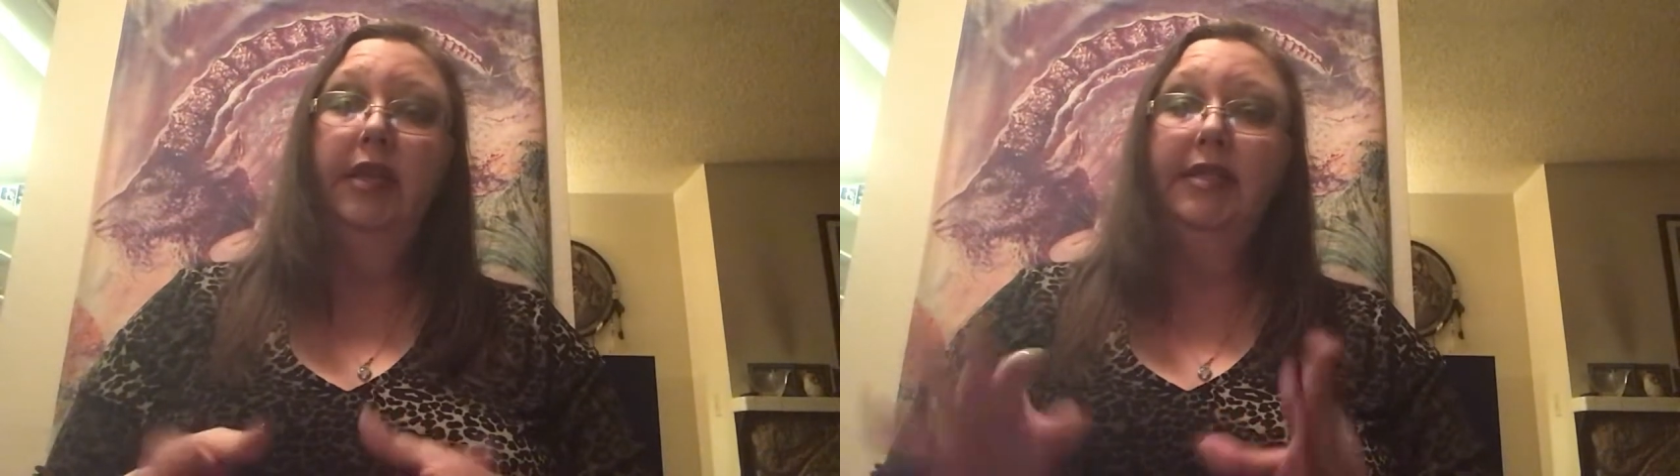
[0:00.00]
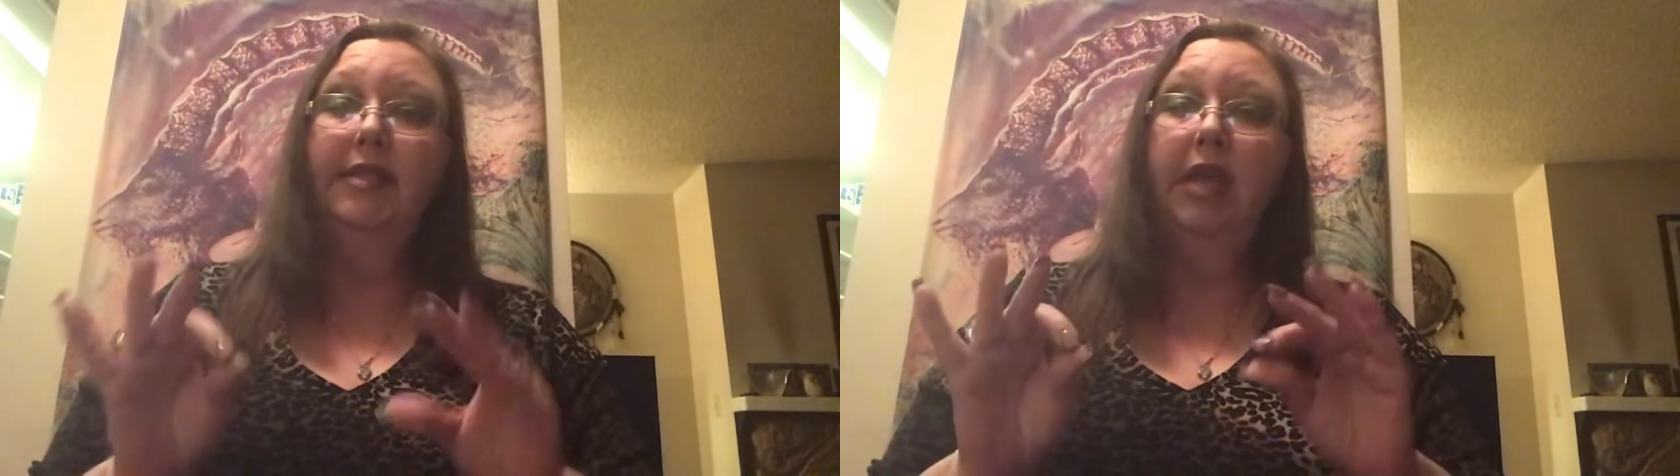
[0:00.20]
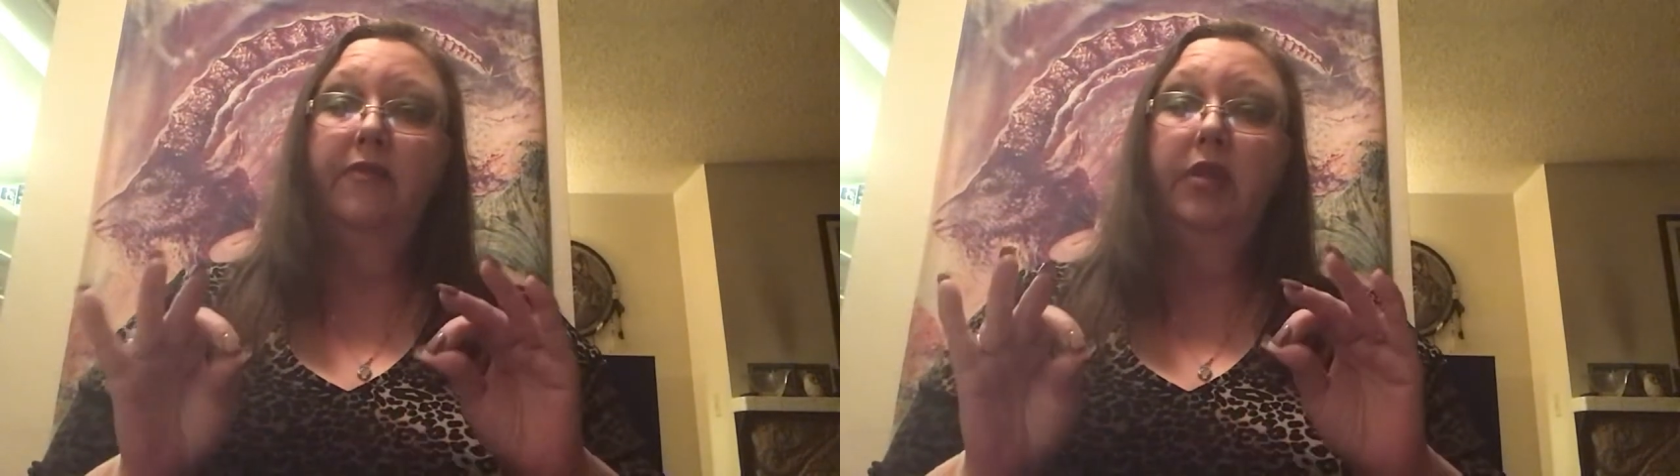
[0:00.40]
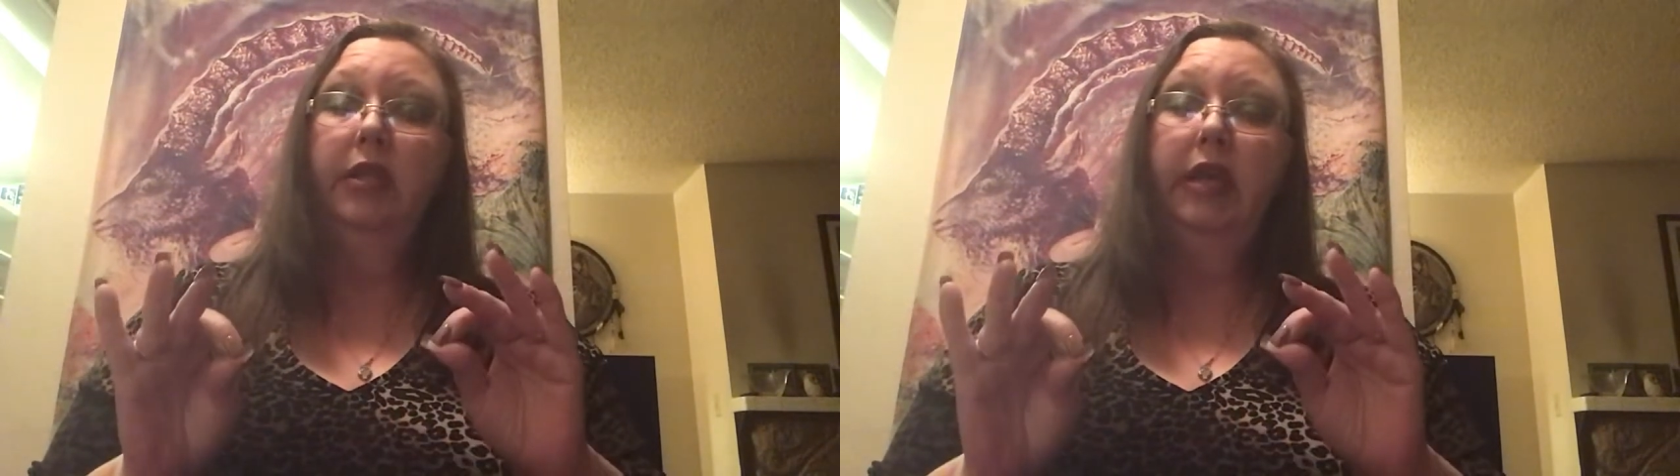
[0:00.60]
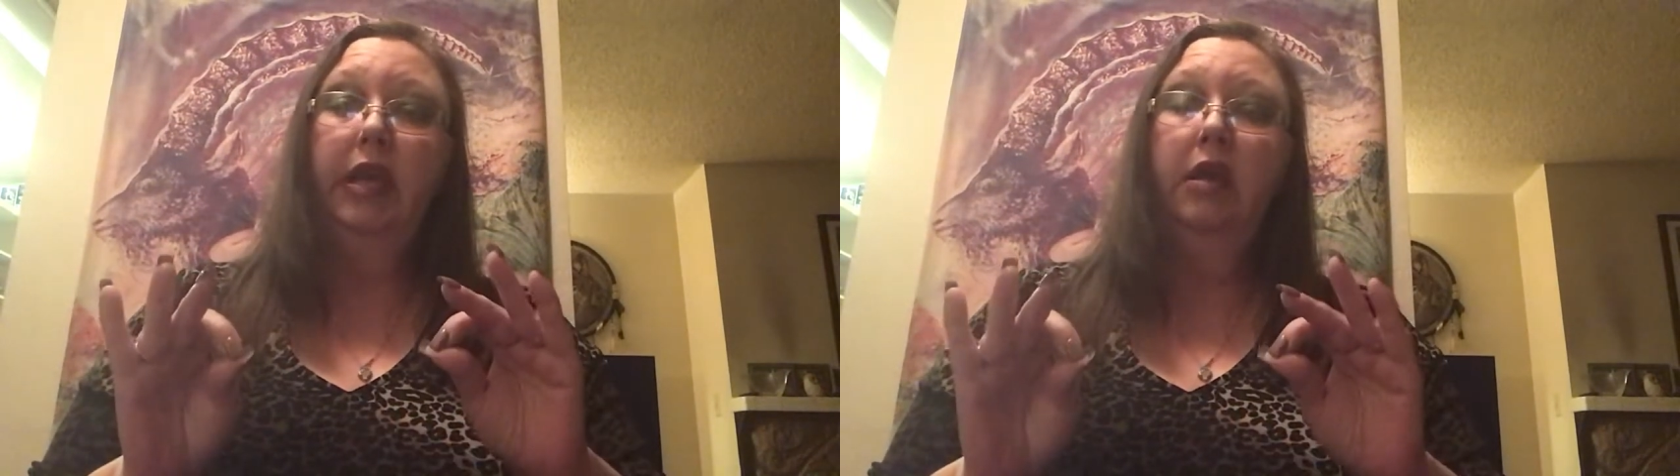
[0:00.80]
it's
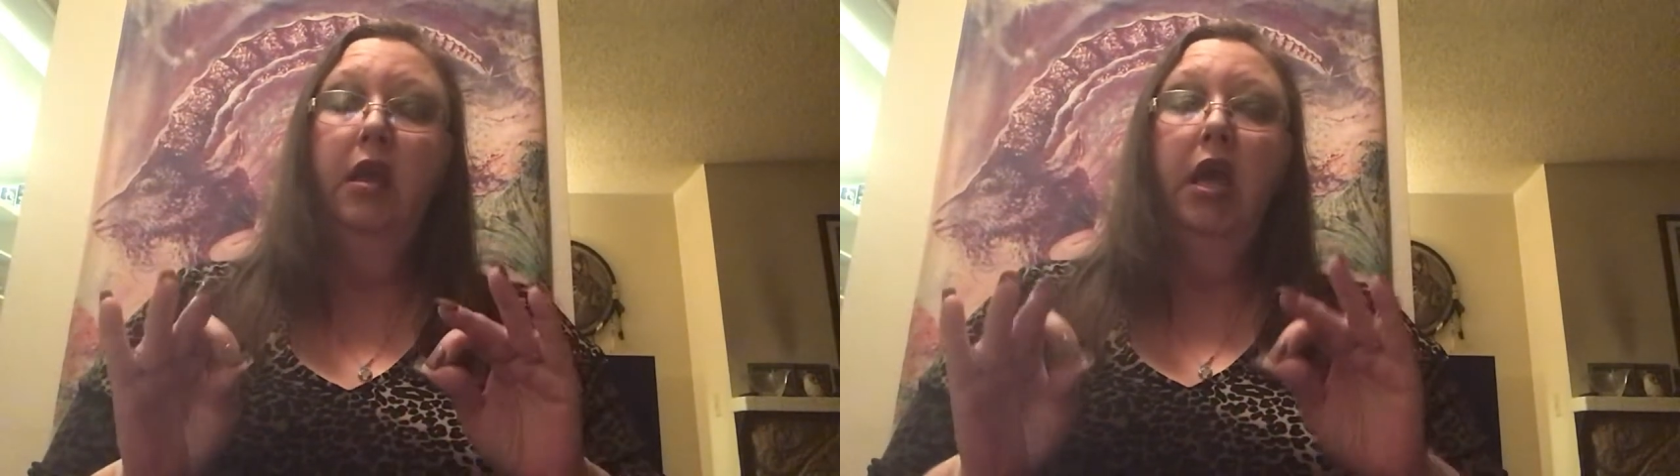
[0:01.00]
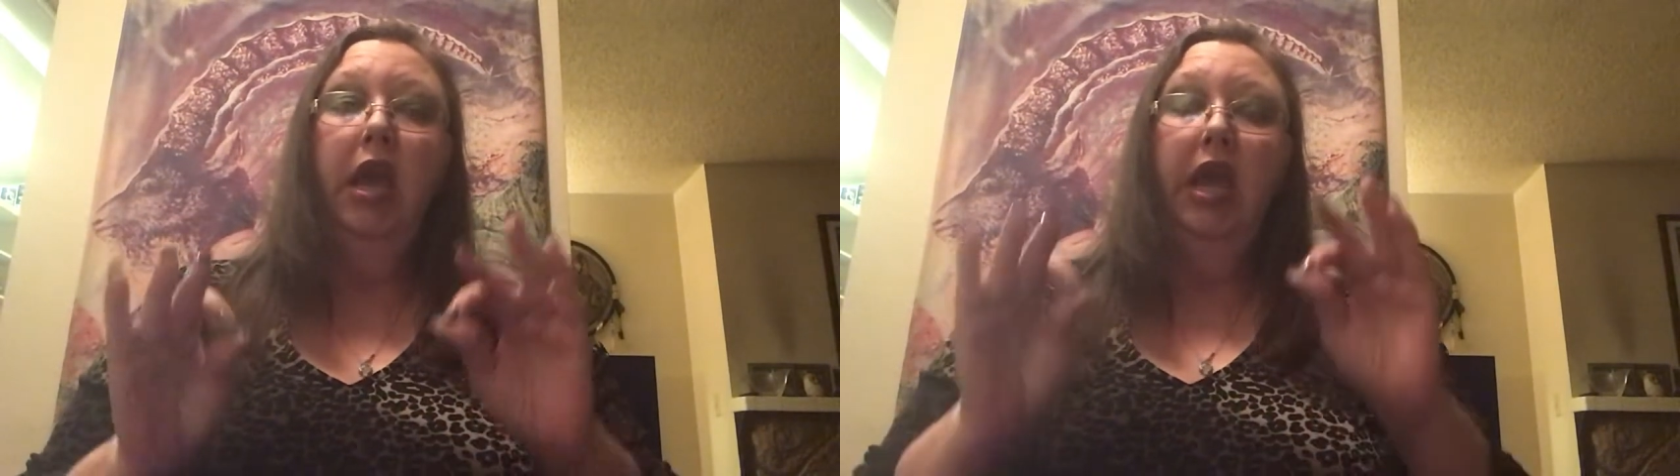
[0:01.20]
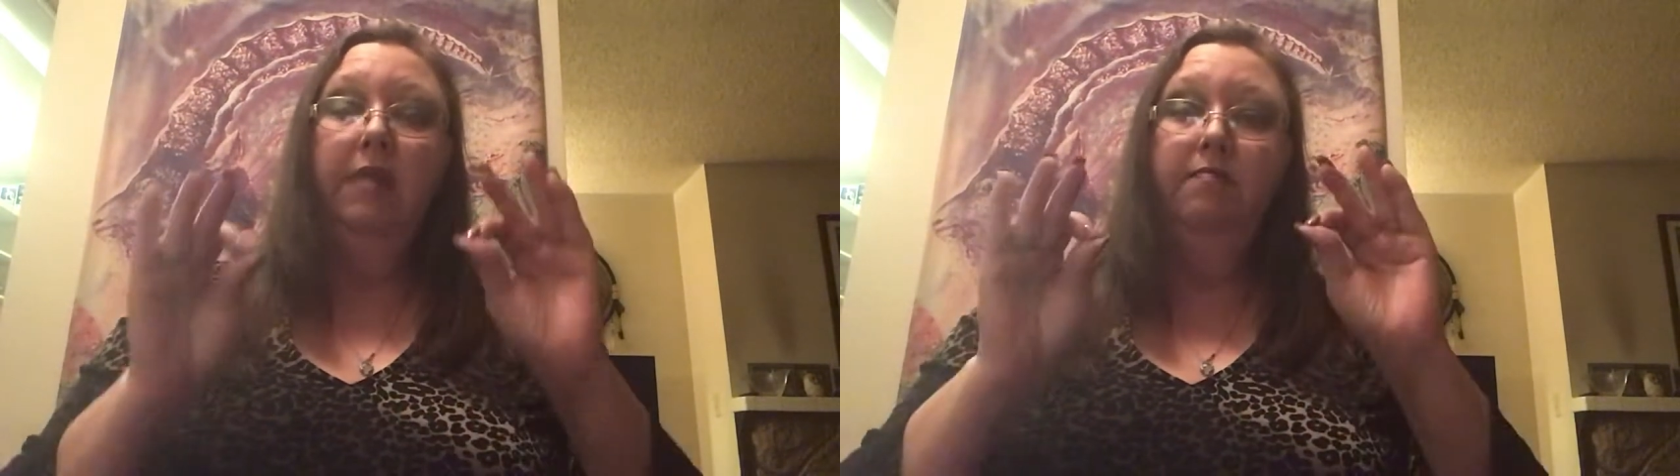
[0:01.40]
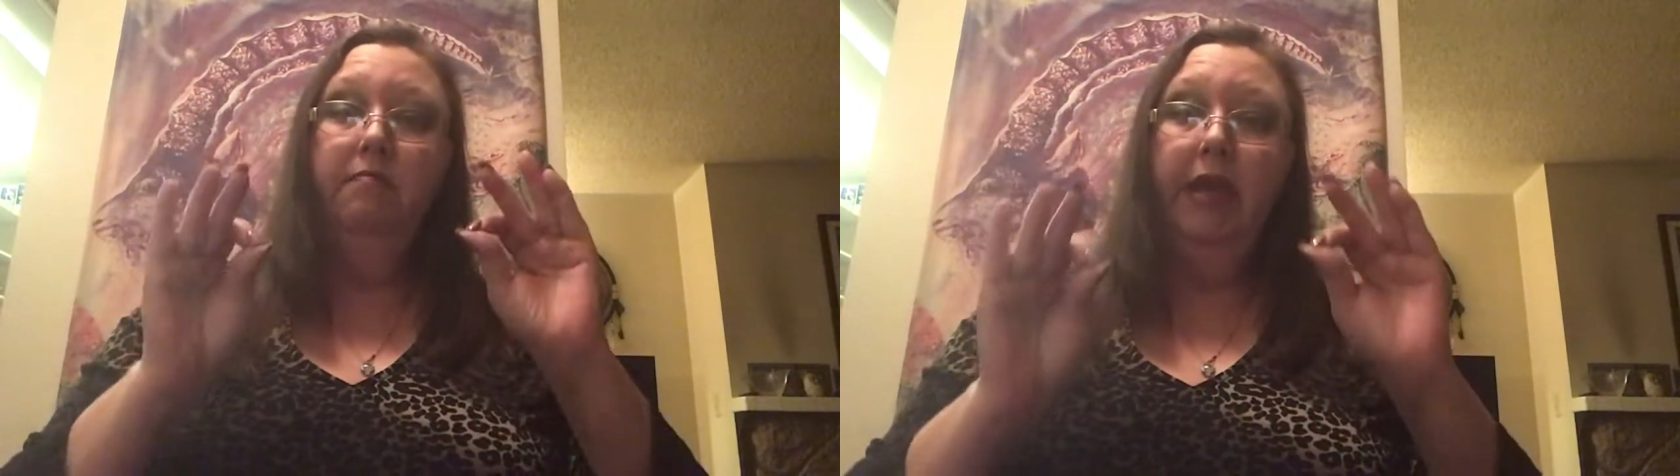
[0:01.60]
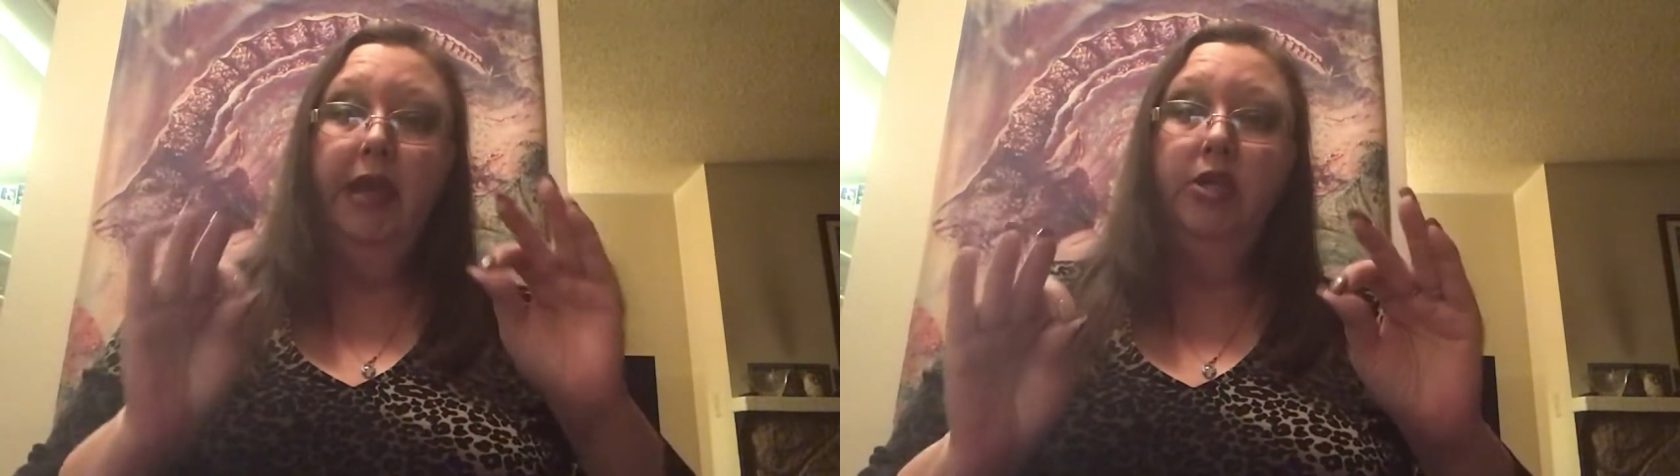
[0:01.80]
definitely a
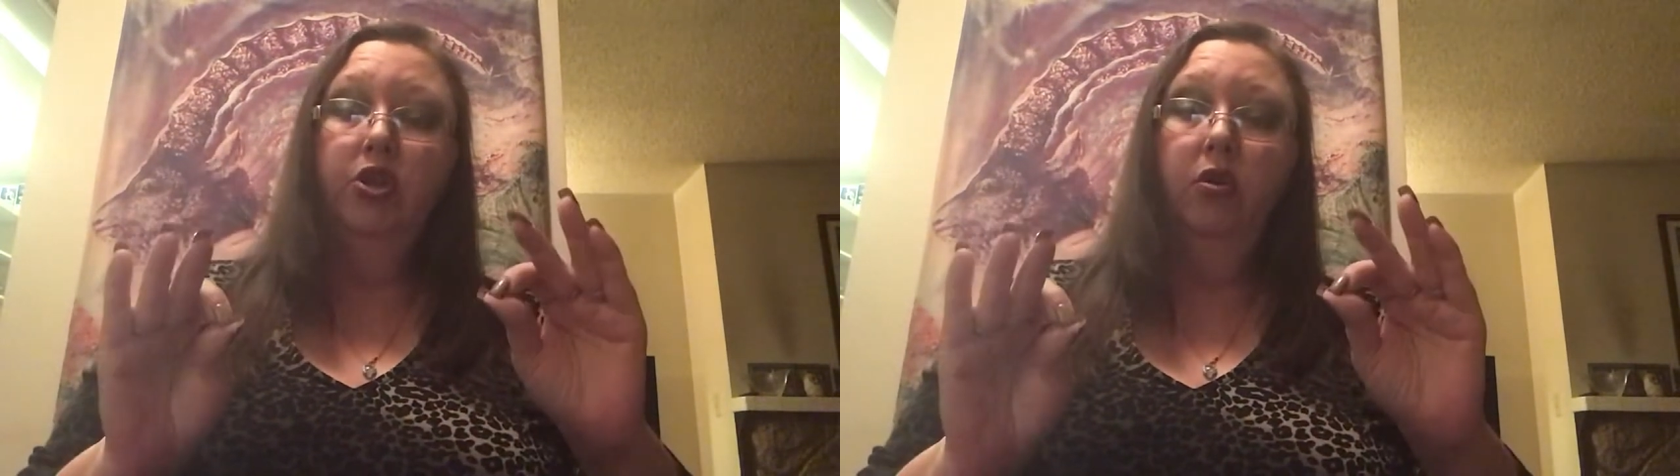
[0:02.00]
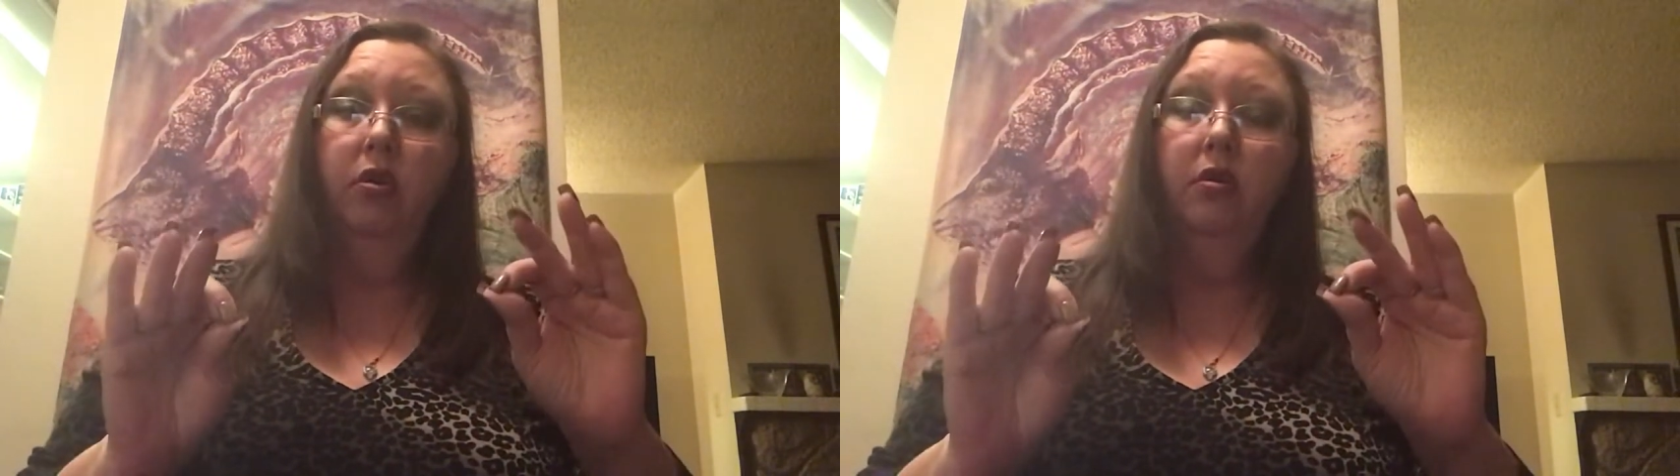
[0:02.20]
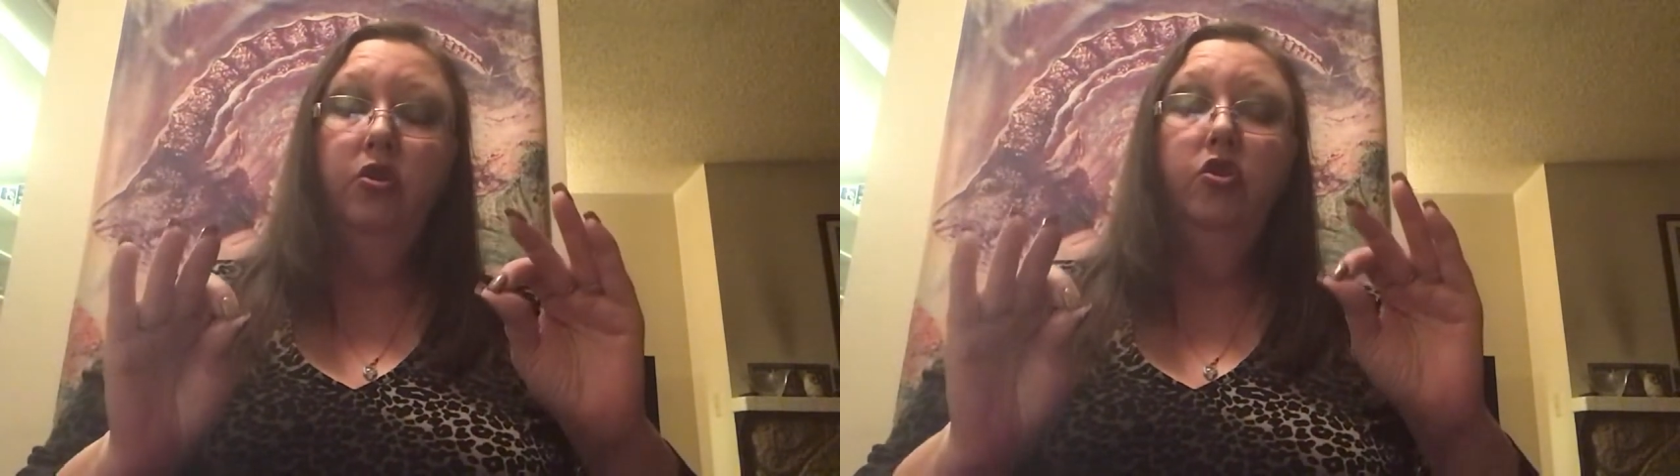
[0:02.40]
major,